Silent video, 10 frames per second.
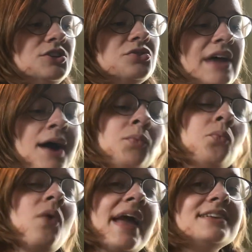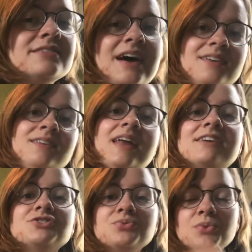That weight, that
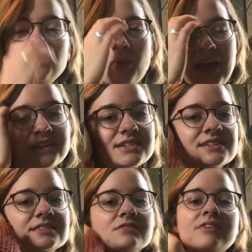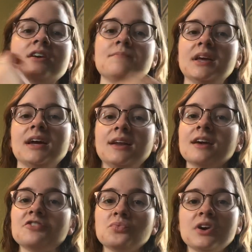natural weight is at the very beginning
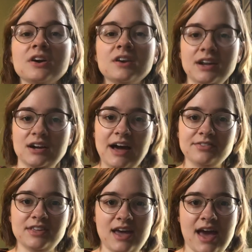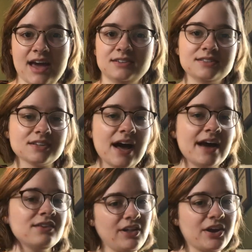of the word and not the end. It's
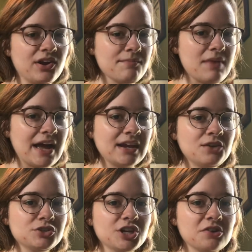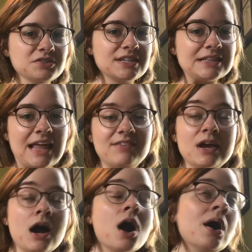kind of like Hermione when she goes, it's
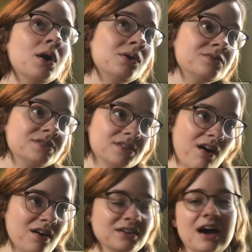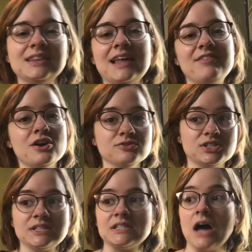Leviosa, not
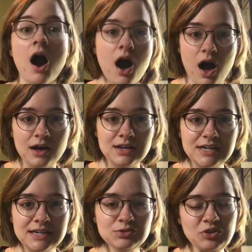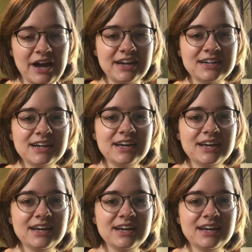Leviosa, right?